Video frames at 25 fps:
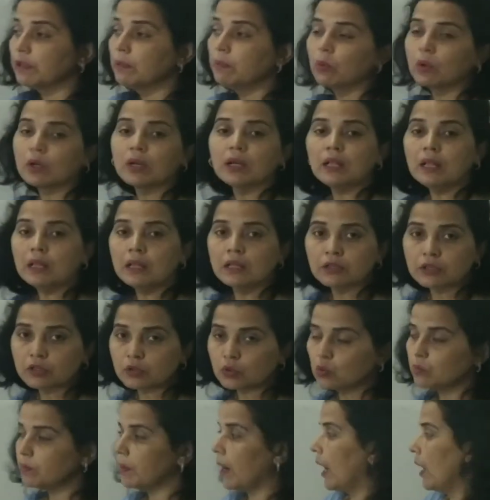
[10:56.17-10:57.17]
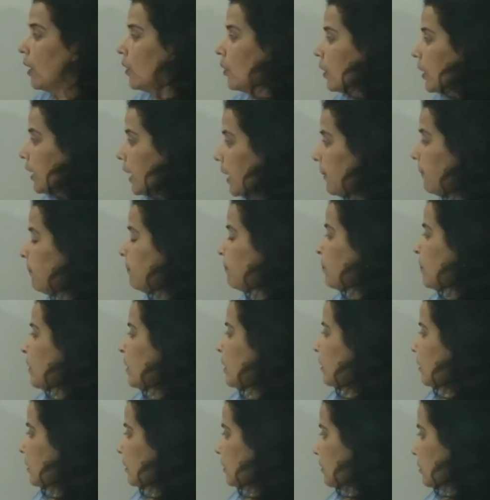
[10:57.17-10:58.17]
Mughal Suba, okay.
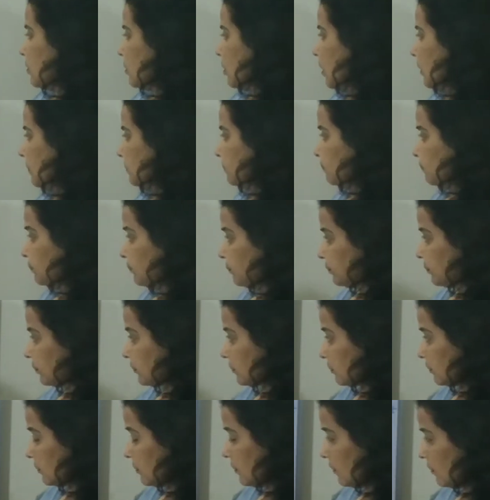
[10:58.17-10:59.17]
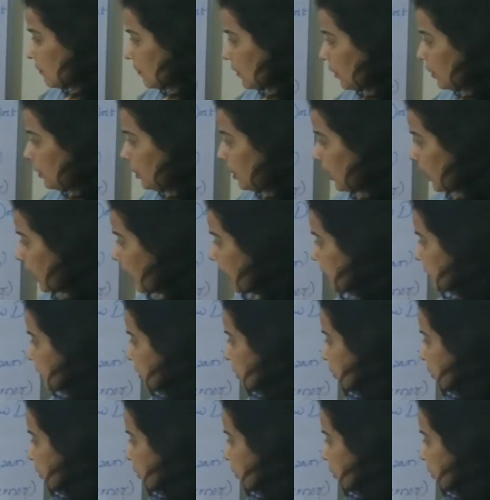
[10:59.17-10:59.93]
So as